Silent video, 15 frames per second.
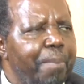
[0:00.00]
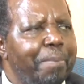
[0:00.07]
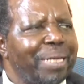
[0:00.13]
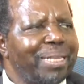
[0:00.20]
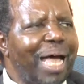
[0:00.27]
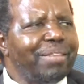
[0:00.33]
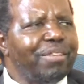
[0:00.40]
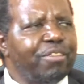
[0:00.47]
But
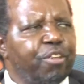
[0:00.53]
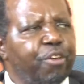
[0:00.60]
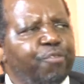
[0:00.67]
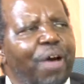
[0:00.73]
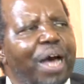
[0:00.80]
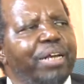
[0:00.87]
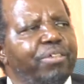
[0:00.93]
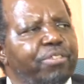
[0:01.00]
that is as
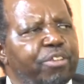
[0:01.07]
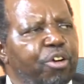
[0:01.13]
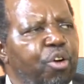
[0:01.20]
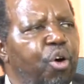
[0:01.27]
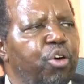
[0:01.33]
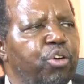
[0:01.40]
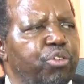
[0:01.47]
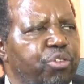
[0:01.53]
far as it
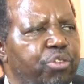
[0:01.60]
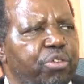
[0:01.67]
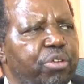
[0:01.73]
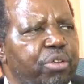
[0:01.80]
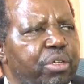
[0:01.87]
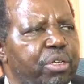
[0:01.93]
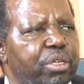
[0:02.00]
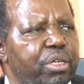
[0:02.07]
goes.
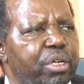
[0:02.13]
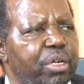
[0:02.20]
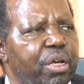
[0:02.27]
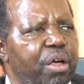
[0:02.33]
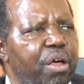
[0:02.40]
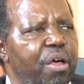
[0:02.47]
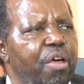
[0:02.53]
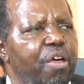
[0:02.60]

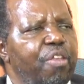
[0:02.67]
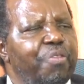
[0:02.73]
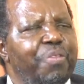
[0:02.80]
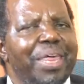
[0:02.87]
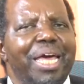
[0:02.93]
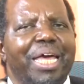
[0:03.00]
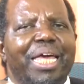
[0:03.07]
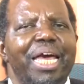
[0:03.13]

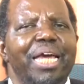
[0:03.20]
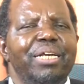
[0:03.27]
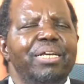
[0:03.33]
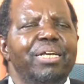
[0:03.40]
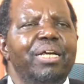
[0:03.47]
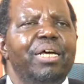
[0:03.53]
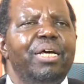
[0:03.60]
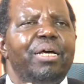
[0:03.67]
They
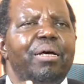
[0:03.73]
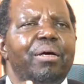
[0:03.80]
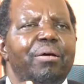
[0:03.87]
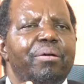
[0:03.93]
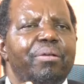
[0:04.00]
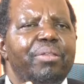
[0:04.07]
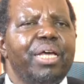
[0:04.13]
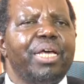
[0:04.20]

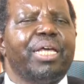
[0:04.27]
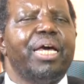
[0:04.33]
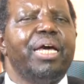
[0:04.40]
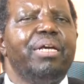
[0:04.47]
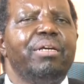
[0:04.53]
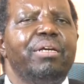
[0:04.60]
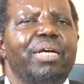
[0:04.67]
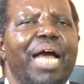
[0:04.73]

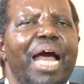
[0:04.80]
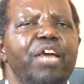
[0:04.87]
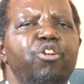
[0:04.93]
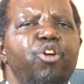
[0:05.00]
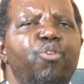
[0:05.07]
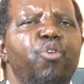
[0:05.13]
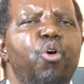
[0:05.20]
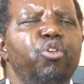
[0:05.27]
can kind
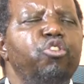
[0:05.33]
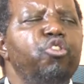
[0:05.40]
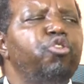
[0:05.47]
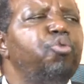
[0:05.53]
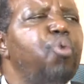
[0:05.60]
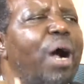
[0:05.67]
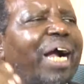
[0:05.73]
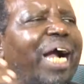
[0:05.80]
of hold you
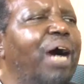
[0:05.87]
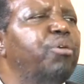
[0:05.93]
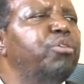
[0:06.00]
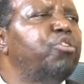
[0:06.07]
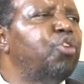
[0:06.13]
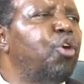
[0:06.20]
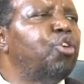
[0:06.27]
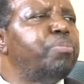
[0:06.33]
to
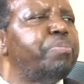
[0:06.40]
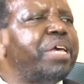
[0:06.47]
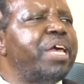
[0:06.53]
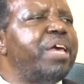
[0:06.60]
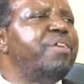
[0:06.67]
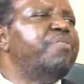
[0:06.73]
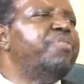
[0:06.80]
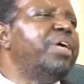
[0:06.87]
account on
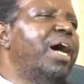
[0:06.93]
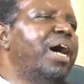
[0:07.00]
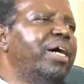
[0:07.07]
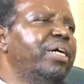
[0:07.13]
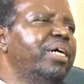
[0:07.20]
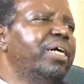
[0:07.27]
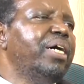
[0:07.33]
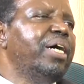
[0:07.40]
behavior
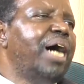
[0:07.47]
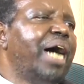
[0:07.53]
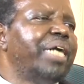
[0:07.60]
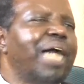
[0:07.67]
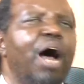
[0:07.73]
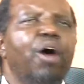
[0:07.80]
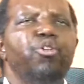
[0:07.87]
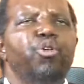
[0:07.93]
and
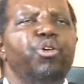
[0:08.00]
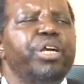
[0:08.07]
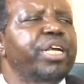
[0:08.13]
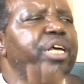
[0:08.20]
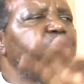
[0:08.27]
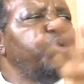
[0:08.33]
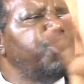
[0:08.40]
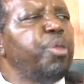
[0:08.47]
how you
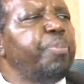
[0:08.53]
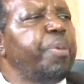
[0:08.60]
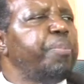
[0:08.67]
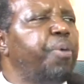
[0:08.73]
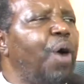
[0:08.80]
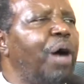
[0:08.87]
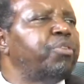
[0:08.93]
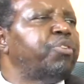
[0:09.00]
relate to the
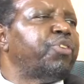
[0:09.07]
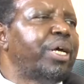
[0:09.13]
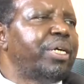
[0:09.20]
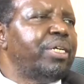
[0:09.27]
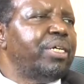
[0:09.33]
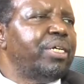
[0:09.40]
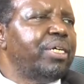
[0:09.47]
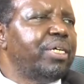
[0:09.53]
people outside.